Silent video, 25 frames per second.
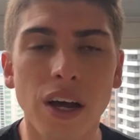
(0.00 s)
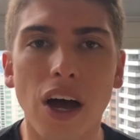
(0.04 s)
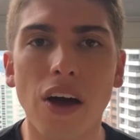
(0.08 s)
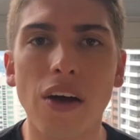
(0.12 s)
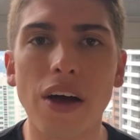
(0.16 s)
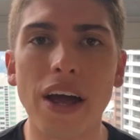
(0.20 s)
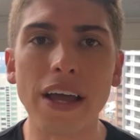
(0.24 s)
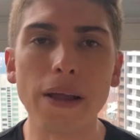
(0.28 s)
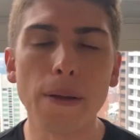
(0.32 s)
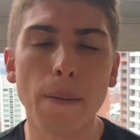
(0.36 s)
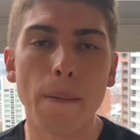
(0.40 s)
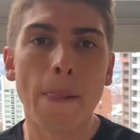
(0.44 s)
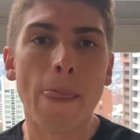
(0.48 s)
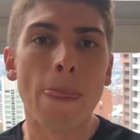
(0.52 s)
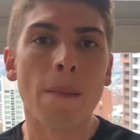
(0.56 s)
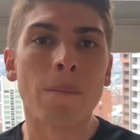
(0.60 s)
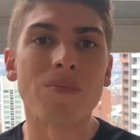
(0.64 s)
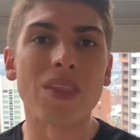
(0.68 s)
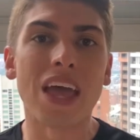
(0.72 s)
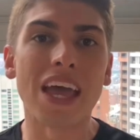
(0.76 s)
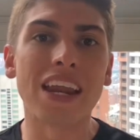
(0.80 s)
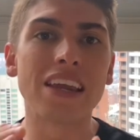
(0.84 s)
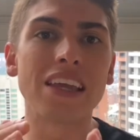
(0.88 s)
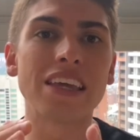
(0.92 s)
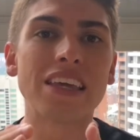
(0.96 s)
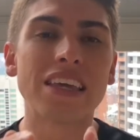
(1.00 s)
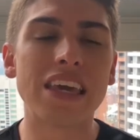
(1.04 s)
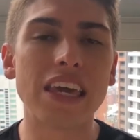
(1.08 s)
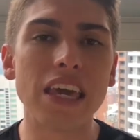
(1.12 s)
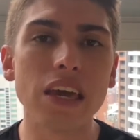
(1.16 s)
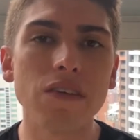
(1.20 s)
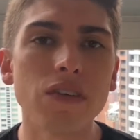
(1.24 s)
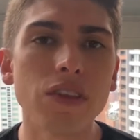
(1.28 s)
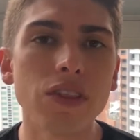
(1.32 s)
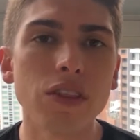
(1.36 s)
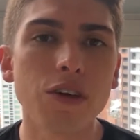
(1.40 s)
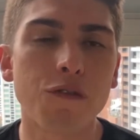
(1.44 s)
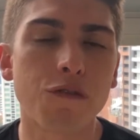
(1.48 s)
All right, and
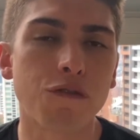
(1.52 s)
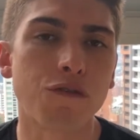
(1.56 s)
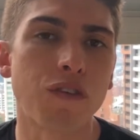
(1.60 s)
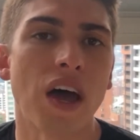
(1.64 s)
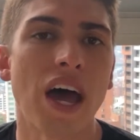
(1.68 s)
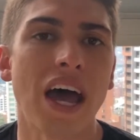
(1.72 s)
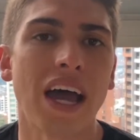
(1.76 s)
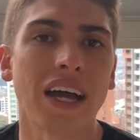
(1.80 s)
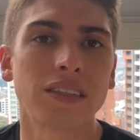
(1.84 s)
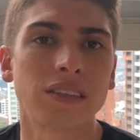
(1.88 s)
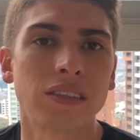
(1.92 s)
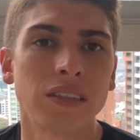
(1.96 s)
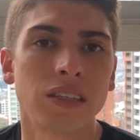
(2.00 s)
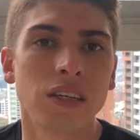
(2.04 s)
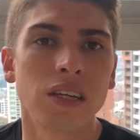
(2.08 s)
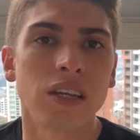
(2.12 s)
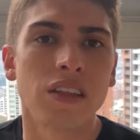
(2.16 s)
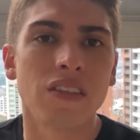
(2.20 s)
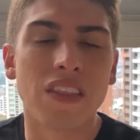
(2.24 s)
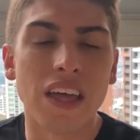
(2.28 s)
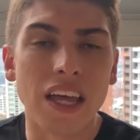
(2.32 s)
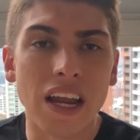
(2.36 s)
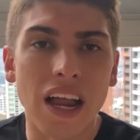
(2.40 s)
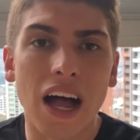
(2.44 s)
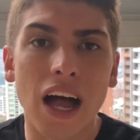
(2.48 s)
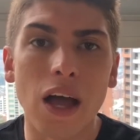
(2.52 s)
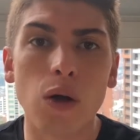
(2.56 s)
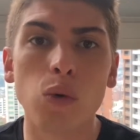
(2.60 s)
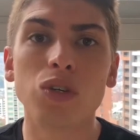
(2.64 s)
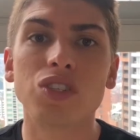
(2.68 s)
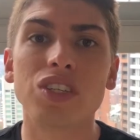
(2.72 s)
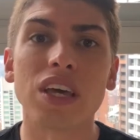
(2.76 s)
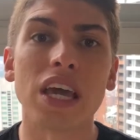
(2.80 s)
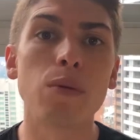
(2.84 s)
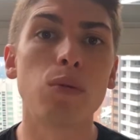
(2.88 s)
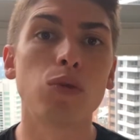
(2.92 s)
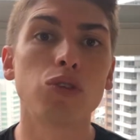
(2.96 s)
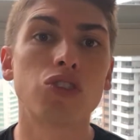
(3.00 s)
given the fact that I was
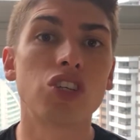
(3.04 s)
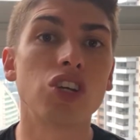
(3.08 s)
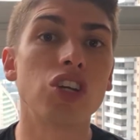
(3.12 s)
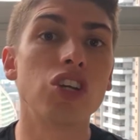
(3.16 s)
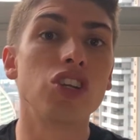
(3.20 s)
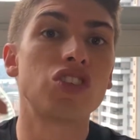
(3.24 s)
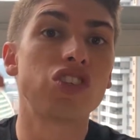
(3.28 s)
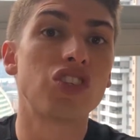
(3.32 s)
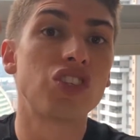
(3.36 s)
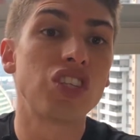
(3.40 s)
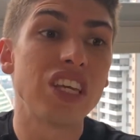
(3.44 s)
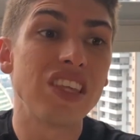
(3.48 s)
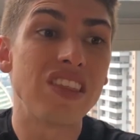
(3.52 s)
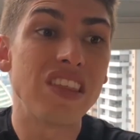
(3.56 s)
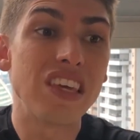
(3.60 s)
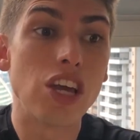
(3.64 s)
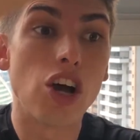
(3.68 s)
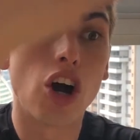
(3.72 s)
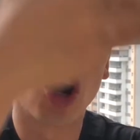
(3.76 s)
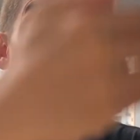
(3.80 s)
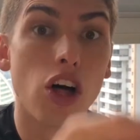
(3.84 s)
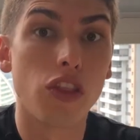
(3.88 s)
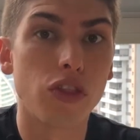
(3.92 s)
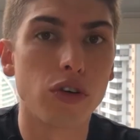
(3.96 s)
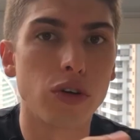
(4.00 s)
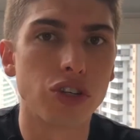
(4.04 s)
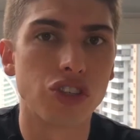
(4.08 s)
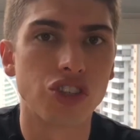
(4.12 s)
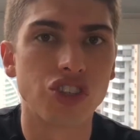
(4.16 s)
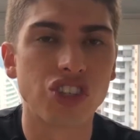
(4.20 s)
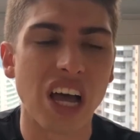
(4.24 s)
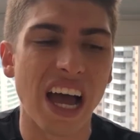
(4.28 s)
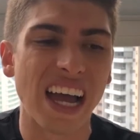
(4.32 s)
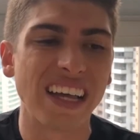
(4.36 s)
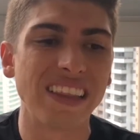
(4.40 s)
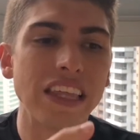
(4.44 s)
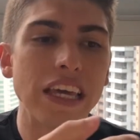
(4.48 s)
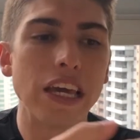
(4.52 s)
able to see the other
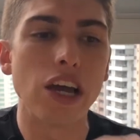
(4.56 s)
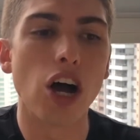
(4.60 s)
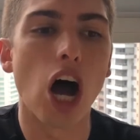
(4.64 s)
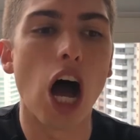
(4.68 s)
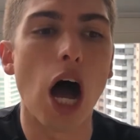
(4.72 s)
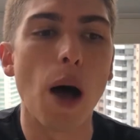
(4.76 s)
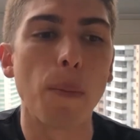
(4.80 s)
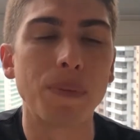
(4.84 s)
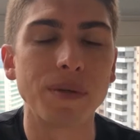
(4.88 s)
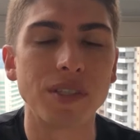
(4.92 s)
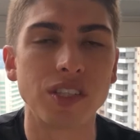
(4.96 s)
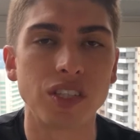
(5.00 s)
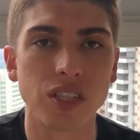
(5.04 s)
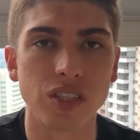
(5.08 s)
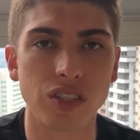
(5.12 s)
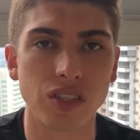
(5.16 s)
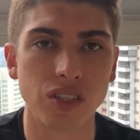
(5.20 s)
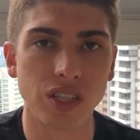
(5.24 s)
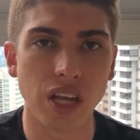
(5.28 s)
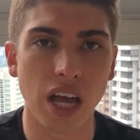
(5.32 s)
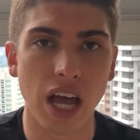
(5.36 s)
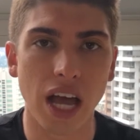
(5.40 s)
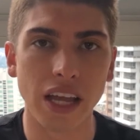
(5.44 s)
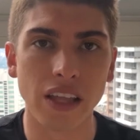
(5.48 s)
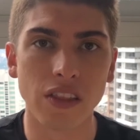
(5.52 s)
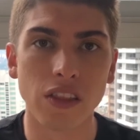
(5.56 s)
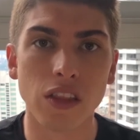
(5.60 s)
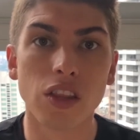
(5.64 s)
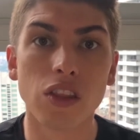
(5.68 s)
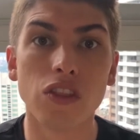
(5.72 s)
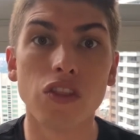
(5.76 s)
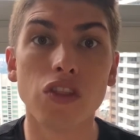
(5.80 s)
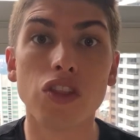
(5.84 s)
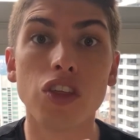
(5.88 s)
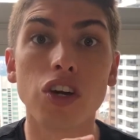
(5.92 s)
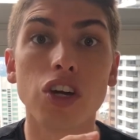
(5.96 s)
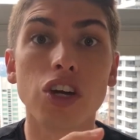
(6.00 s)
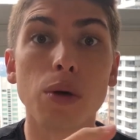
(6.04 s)
side, the opposite side,
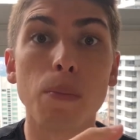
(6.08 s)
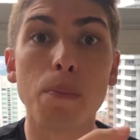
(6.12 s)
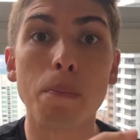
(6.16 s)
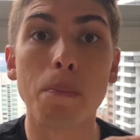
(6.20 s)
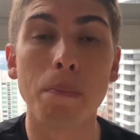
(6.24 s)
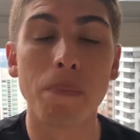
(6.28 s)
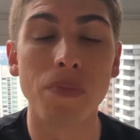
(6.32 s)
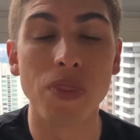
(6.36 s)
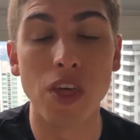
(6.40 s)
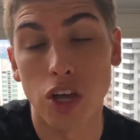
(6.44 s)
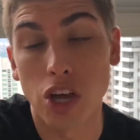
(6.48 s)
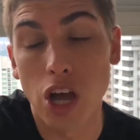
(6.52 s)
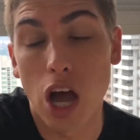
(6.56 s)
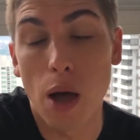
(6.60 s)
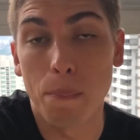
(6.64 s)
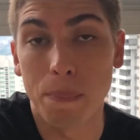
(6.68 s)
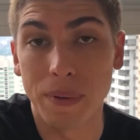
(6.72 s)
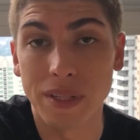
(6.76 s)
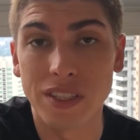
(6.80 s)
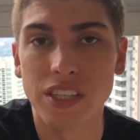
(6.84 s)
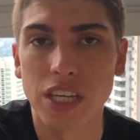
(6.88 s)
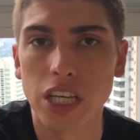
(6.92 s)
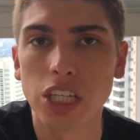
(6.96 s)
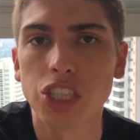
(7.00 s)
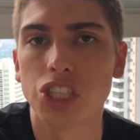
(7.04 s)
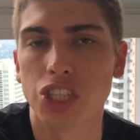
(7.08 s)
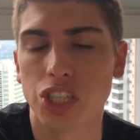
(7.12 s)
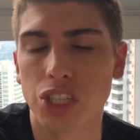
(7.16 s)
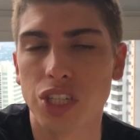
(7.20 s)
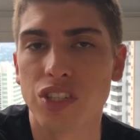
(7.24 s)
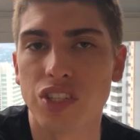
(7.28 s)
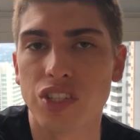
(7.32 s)
the, com the competition